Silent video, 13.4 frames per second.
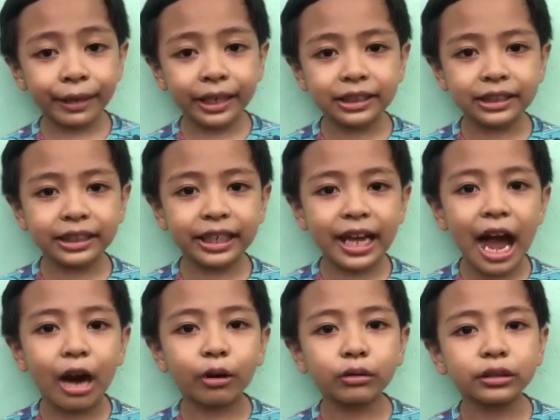
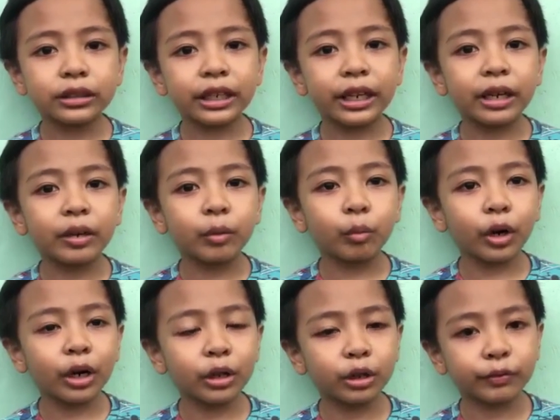the
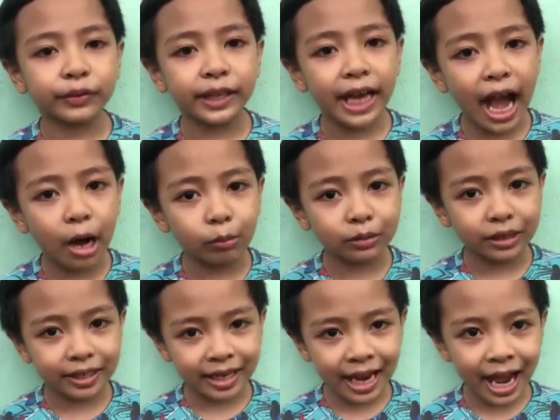world of the
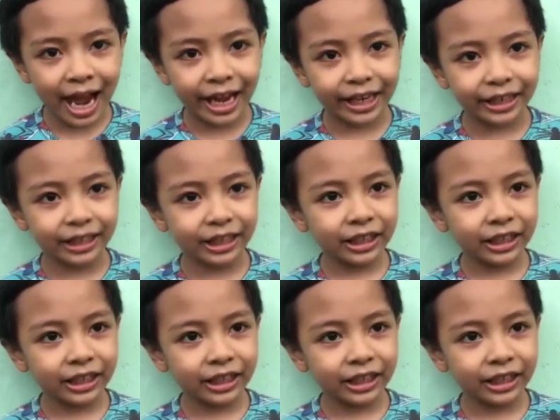outside,